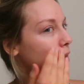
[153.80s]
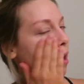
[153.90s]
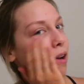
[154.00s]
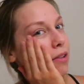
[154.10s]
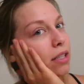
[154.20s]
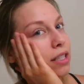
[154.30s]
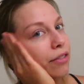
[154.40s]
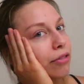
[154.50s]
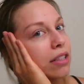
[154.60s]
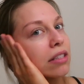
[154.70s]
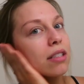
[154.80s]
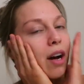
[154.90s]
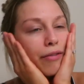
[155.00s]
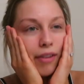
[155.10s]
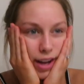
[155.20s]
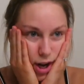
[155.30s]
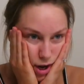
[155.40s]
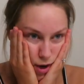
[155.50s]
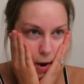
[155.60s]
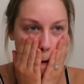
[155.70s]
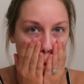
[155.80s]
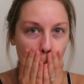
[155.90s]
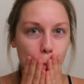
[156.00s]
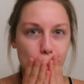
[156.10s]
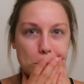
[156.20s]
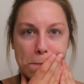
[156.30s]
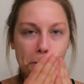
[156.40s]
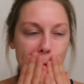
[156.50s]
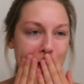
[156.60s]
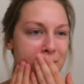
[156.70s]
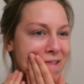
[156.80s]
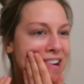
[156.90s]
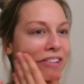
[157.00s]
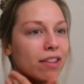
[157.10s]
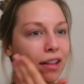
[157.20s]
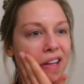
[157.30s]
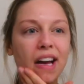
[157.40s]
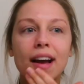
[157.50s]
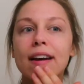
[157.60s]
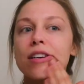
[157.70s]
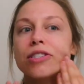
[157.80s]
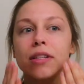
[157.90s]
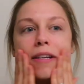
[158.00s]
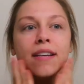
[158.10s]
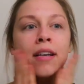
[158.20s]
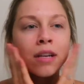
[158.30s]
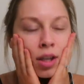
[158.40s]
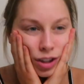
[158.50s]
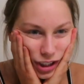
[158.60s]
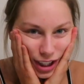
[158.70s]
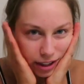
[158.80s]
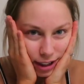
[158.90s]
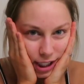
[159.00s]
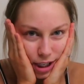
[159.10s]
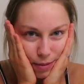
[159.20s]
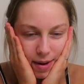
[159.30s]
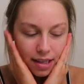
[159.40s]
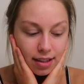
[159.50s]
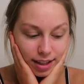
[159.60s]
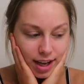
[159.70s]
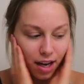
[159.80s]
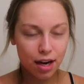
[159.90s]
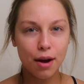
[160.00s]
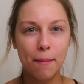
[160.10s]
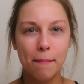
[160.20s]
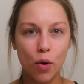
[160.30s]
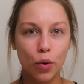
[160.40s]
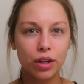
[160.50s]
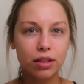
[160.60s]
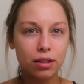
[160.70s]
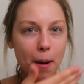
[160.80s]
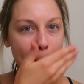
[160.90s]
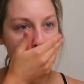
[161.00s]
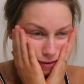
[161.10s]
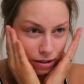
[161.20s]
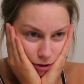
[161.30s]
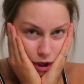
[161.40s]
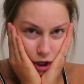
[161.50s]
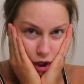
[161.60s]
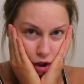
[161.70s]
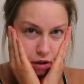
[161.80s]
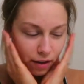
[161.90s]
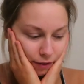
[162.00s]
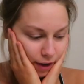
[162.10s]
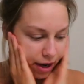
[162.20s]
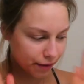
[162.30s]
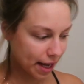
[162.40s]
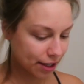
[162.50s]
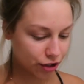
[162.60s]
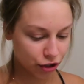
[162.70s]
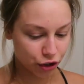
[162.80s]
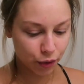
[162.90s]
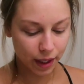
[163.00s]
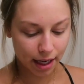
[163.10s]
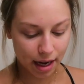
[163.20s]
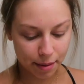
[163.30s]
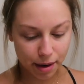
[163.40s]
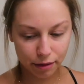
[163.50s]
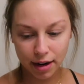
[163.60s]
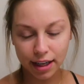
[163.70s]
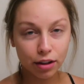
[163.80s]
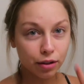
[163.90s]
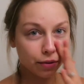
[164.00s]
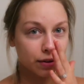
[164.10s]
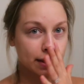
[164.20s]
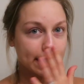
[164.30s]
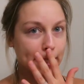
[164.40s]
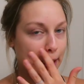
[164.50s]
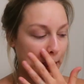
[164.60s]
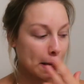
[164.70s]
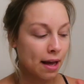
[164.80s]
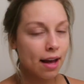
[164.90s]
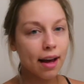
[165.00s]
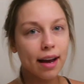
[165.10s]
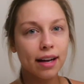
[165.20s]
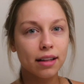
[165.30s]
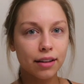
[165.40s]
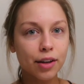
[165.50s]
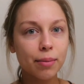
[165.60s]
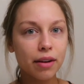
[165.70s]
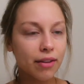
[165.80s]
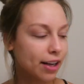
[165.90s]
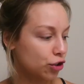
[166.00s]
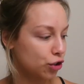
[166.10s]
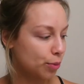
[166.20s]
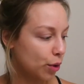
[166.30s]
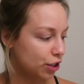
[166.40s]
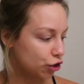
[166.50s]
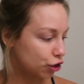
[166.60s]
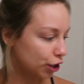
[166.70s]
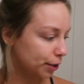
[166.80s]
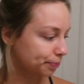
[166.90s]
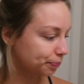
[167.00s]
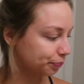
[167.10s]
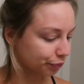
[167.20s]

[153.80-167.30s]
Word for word: all this different stuff, and I found that that actually irritated my skin more so. So I actually found that just doing kind of my regular routine, adding a little bit of extra moisture,